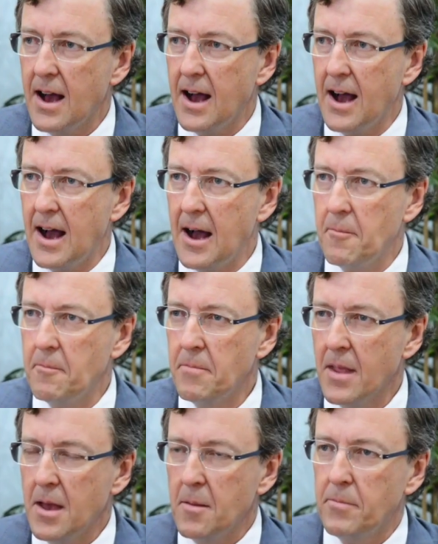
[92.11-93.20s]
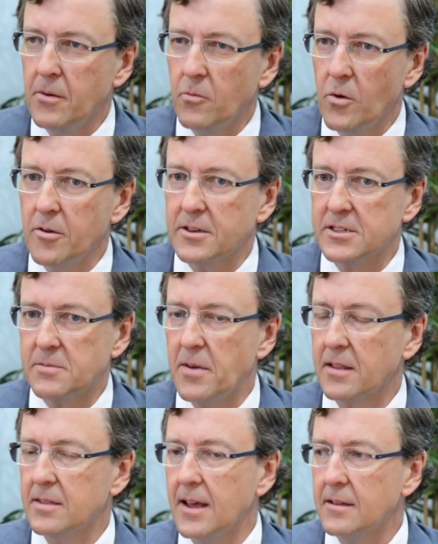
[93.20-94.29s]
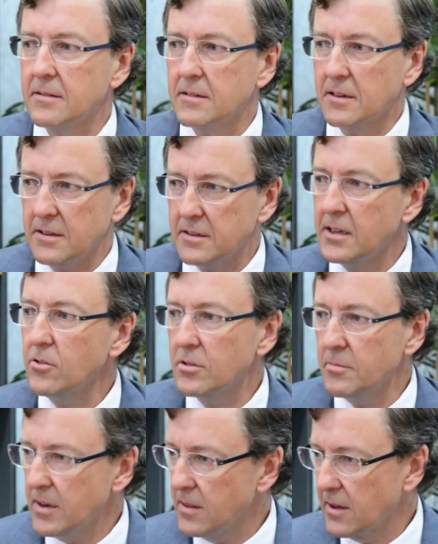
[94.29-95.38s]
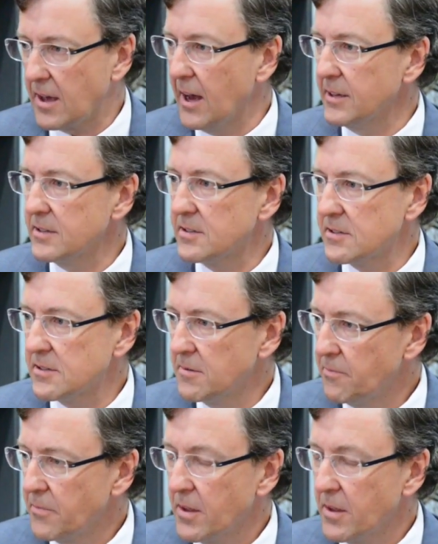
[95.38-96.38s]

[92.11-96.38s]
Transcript: But we'd expect that to continue to be the case,